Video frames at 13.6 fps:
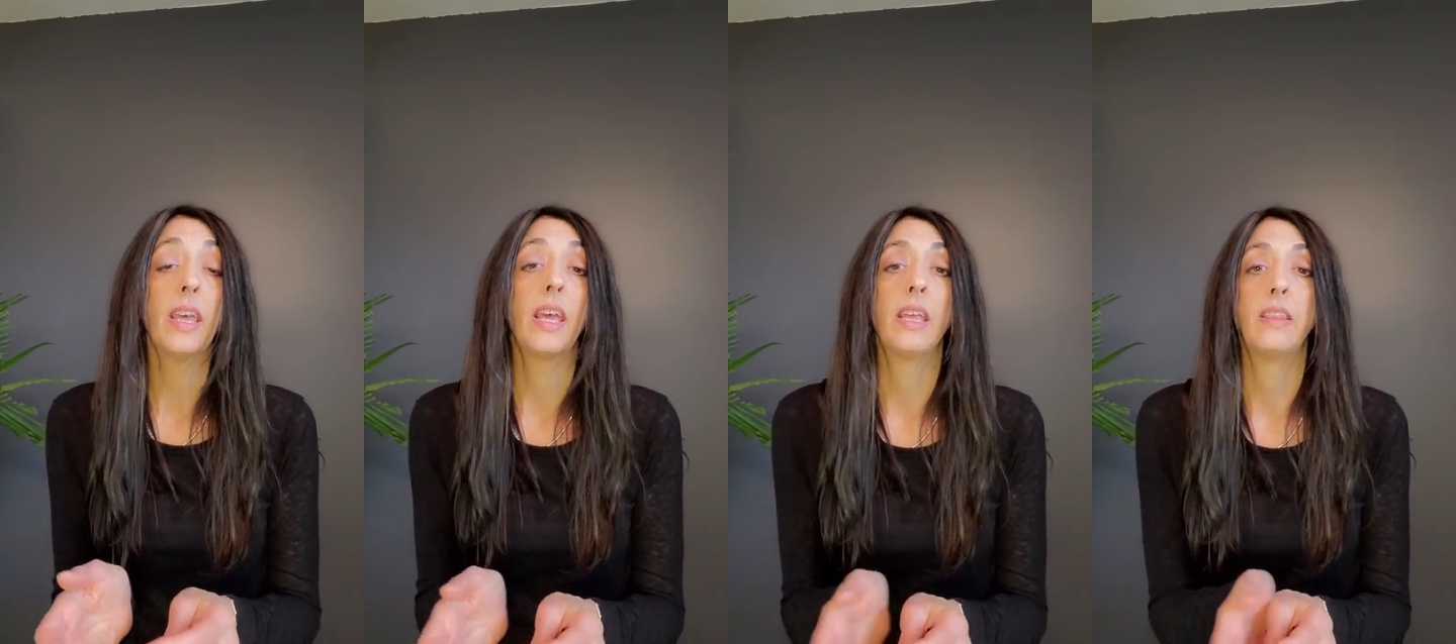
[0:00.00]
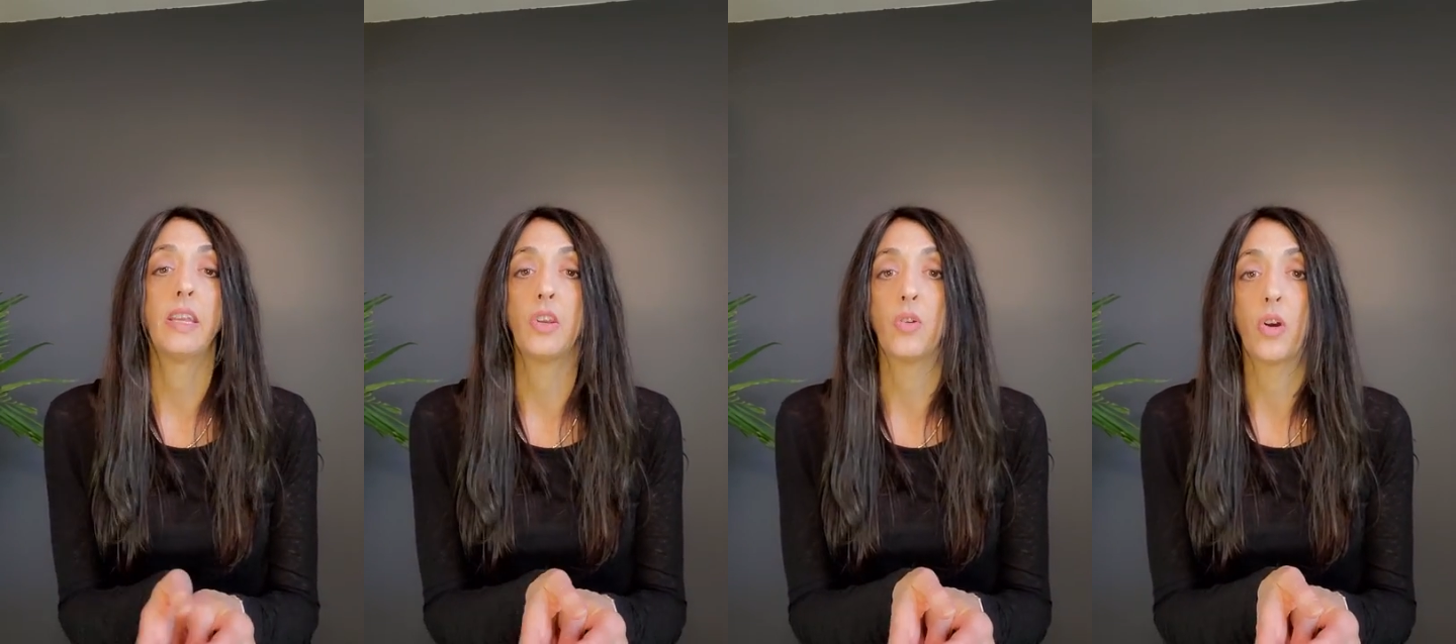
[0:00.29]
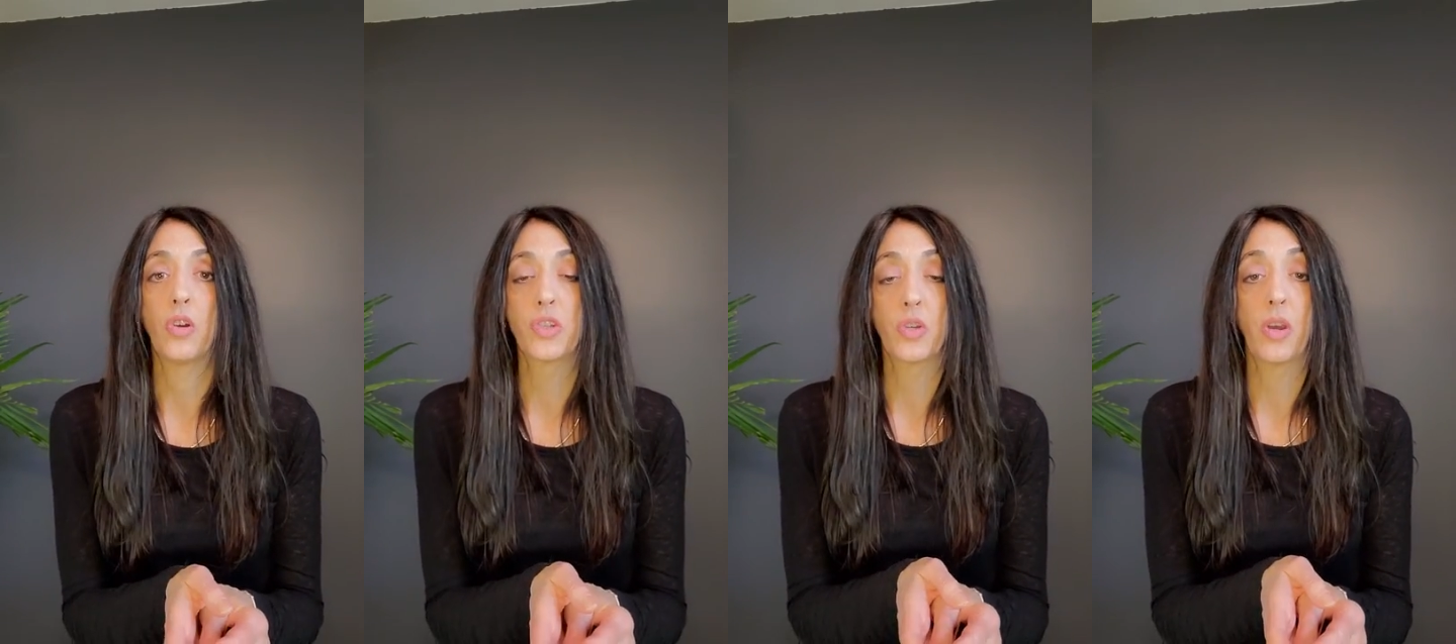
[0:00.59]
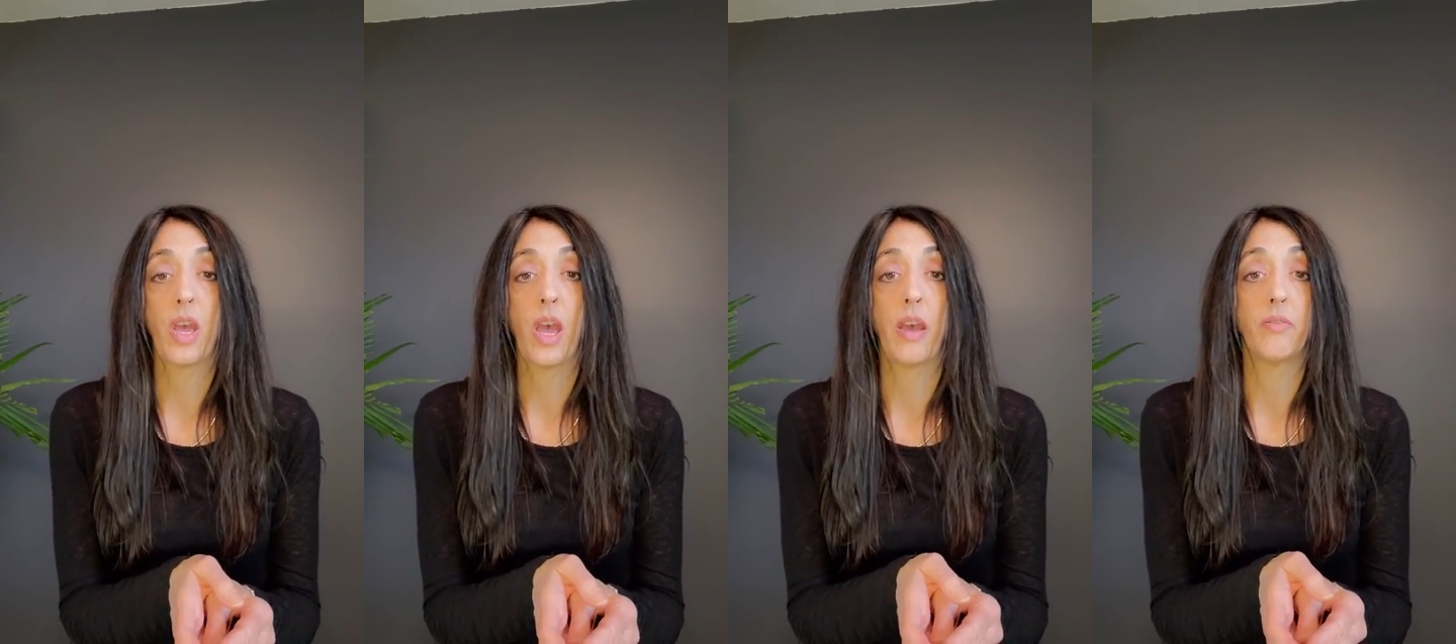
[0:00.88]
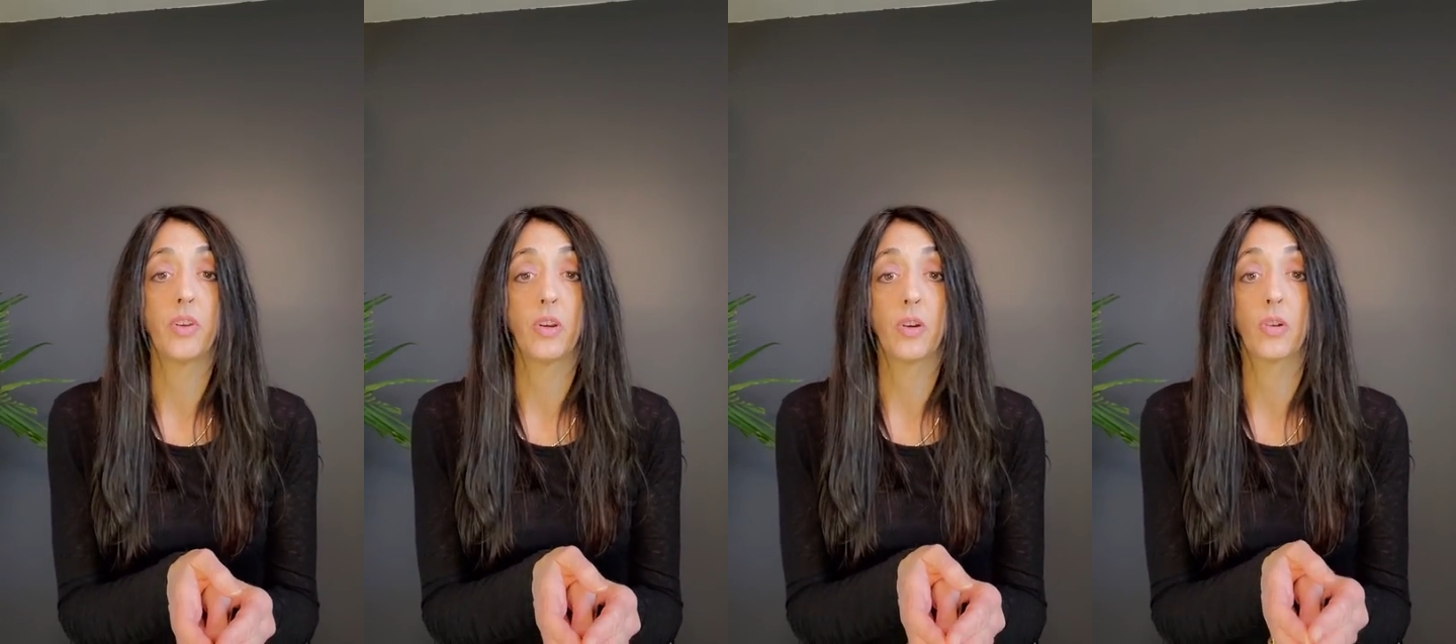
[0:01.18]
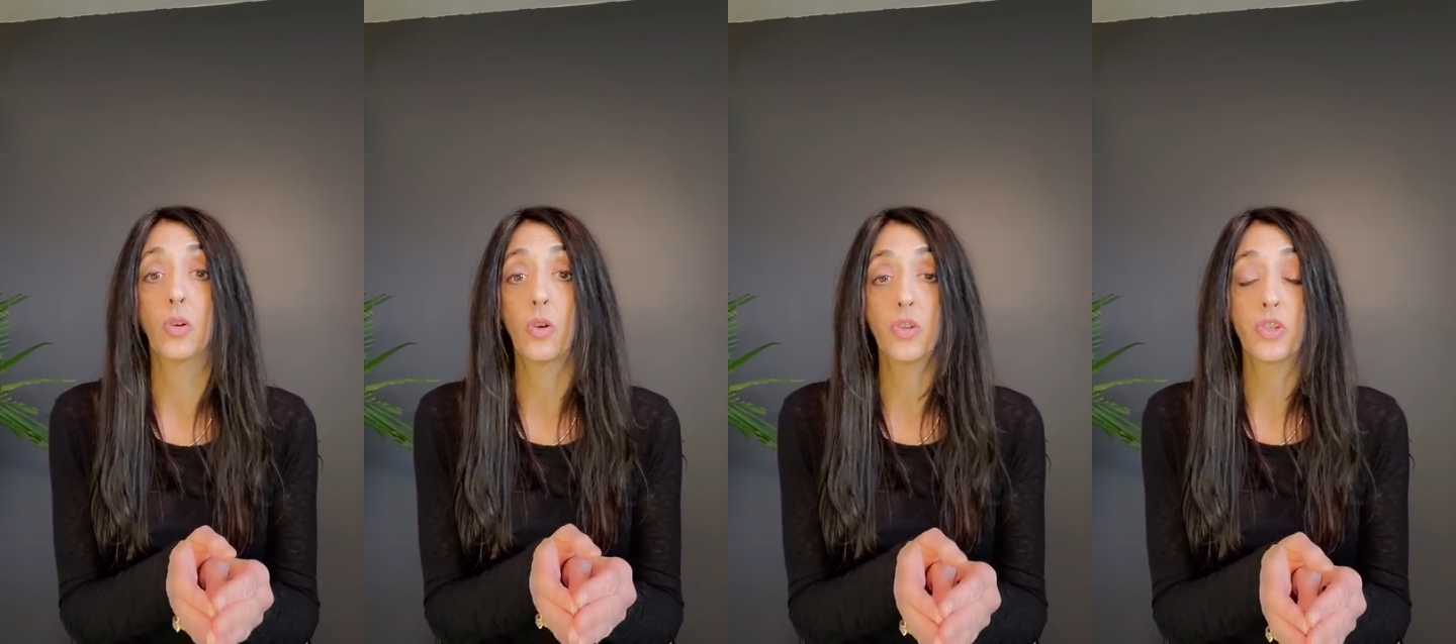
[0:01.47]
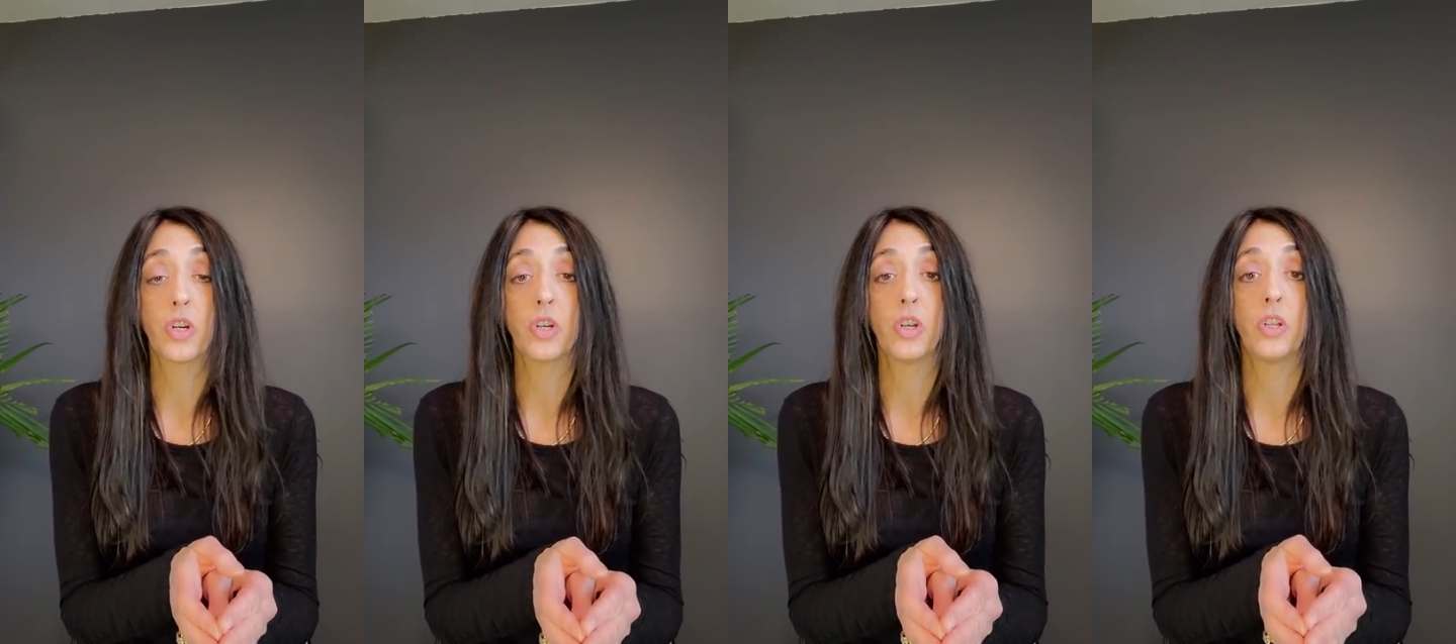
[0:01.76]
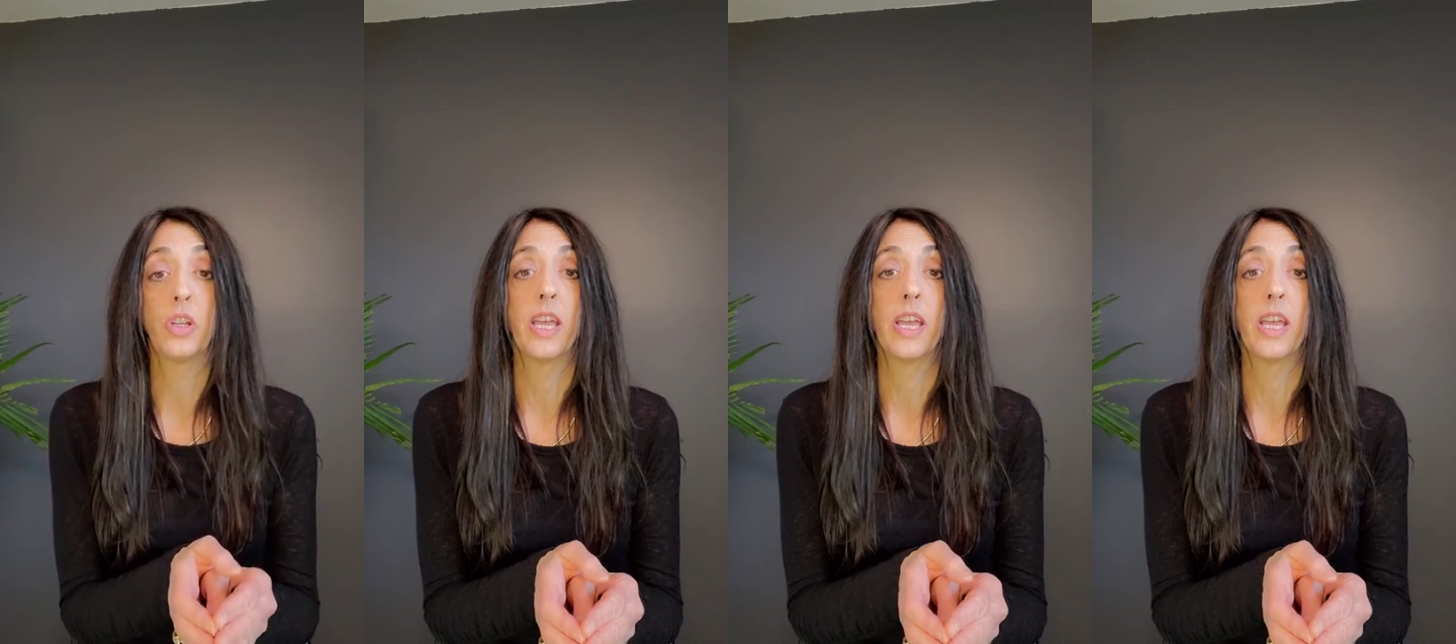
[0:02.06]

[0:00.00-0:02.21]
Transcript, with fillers: and then you also have your goal journal